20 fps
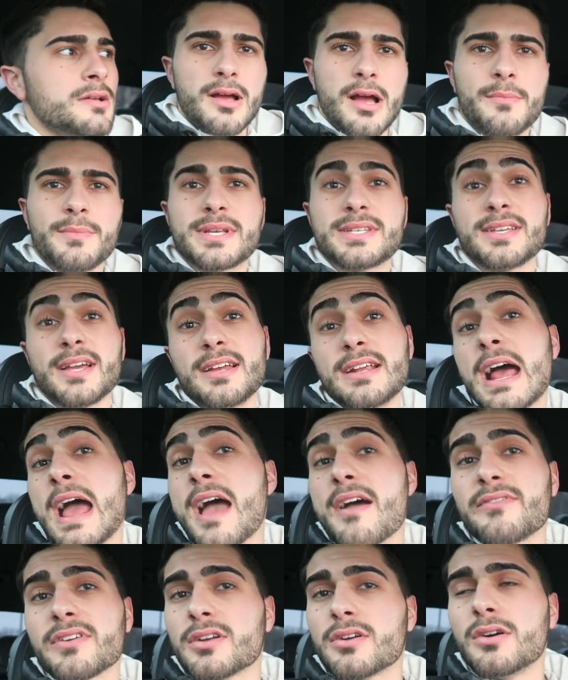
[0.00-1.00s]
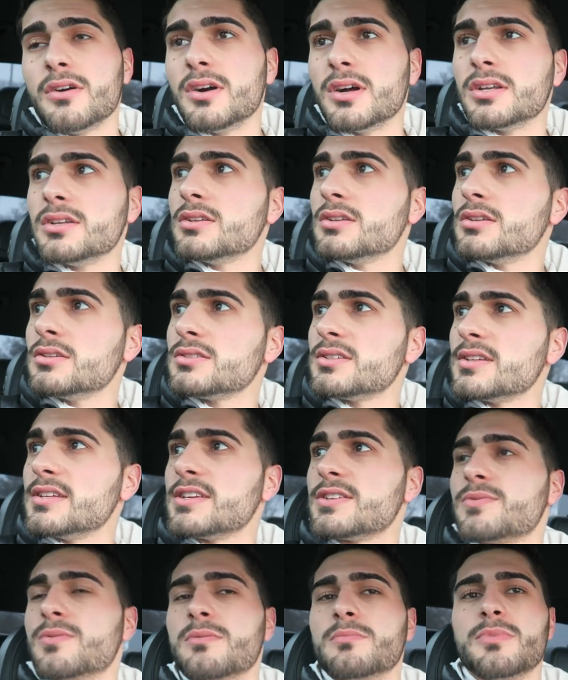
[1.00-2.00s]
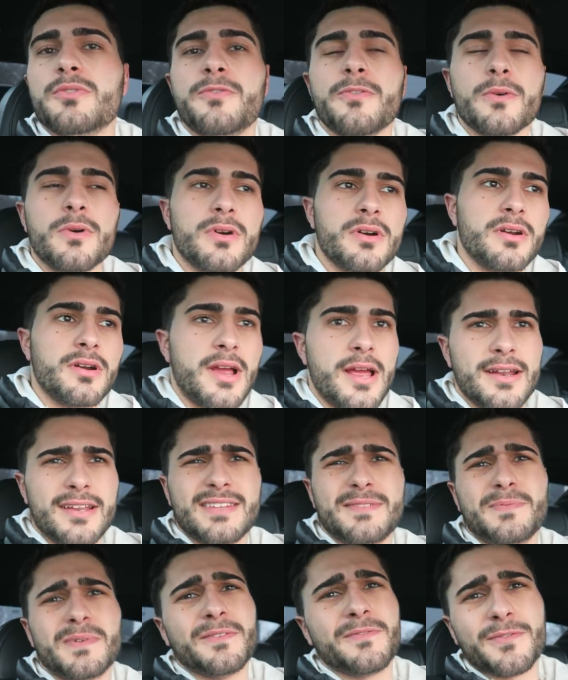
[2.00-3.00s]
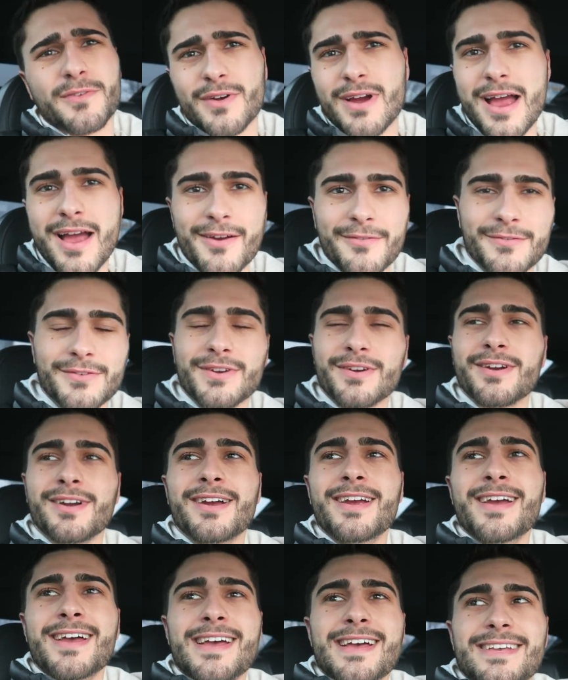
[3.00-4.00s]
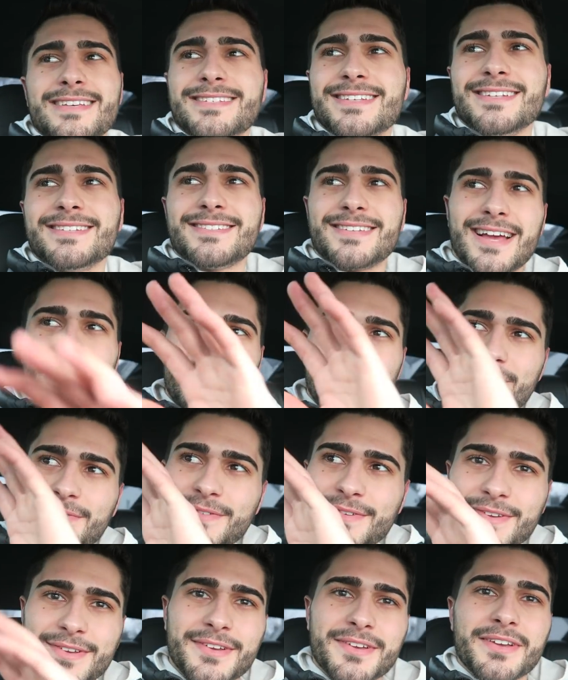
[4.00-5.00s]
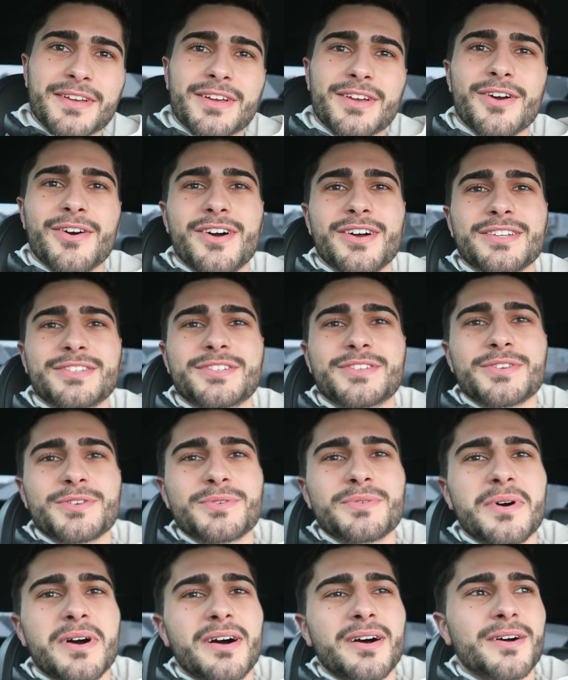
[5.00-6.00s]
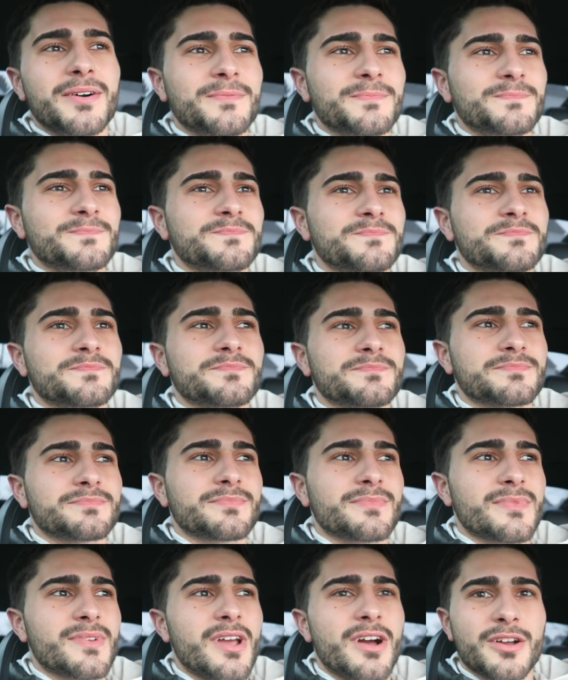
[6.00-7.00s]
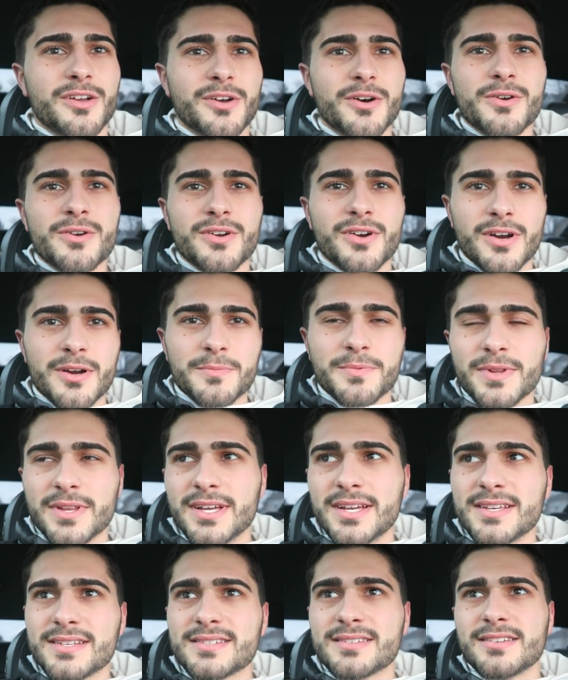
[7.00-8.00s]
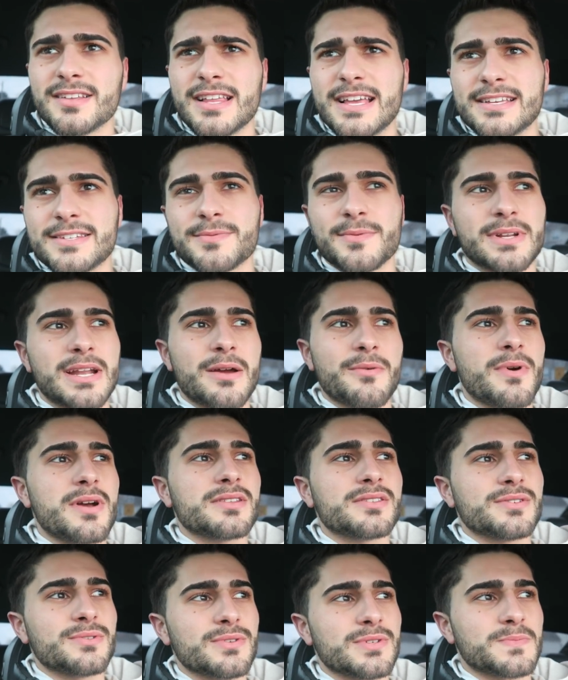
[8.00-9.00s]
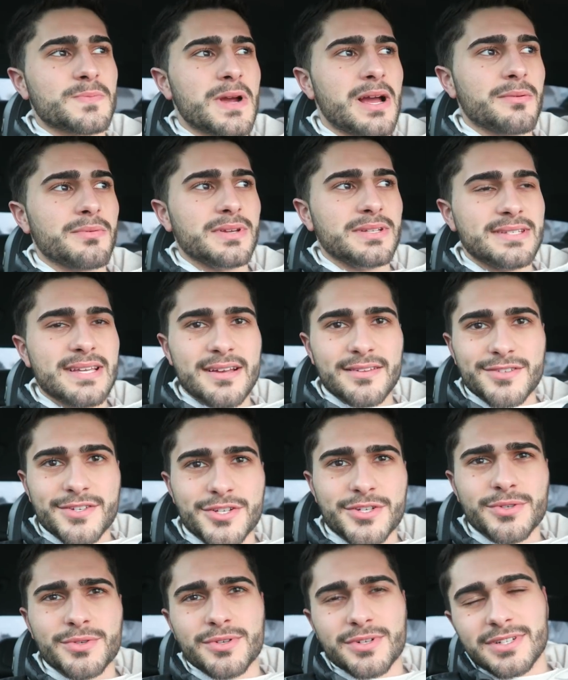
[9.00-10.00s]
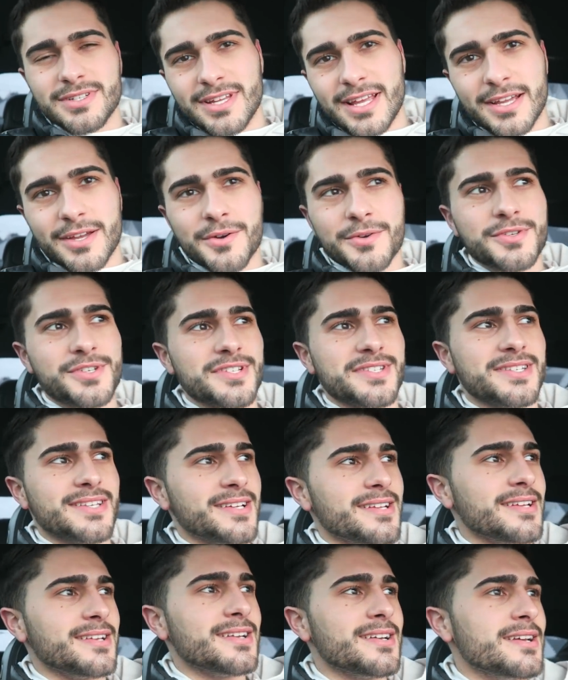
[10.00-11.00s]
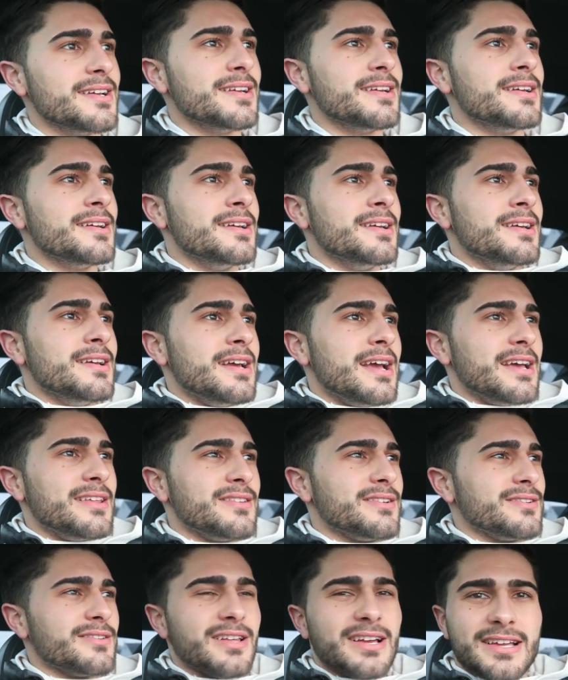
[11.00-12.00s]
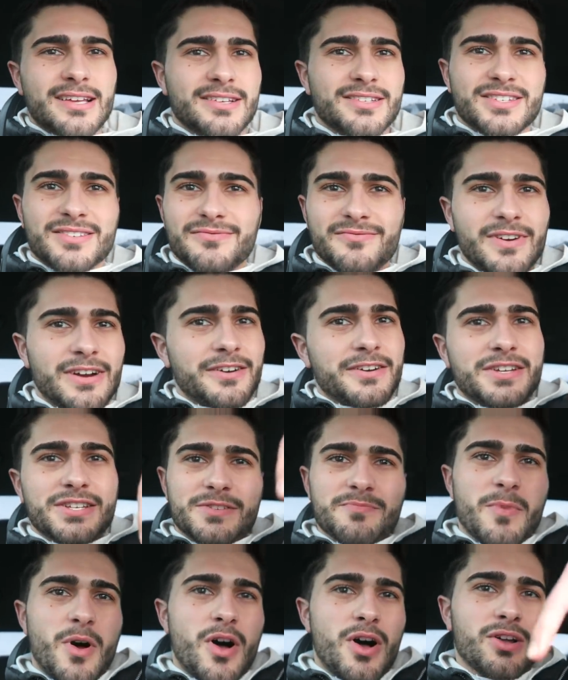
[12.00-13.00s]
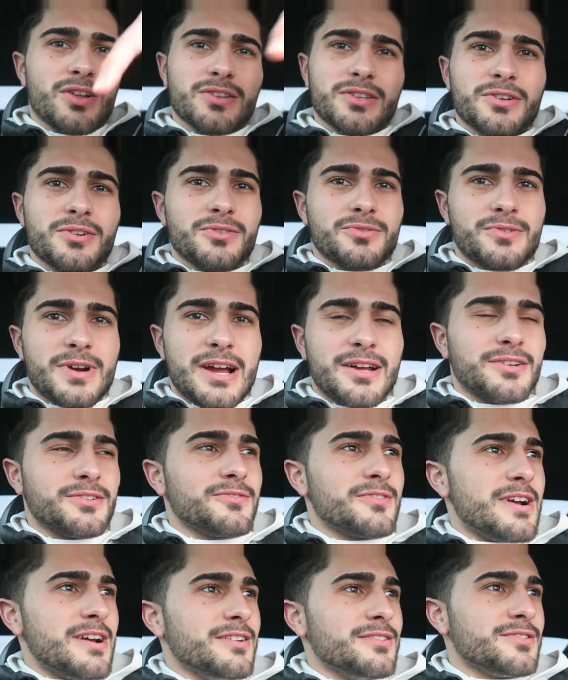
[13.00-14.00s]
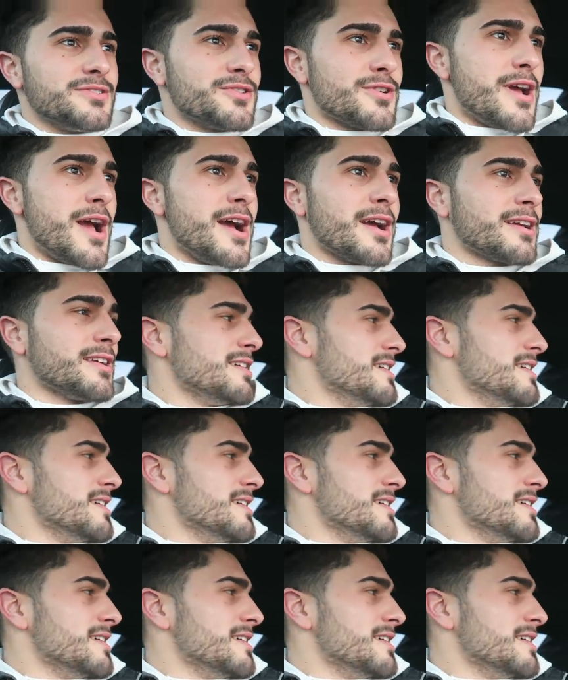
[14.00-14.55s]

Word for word: I'm excited. I haven't gone to this one before and it's been forever since I've gone to um a go-kart place. The last one I went to was probably down the shore in like Ocean City. And they're like a very small little round-around track.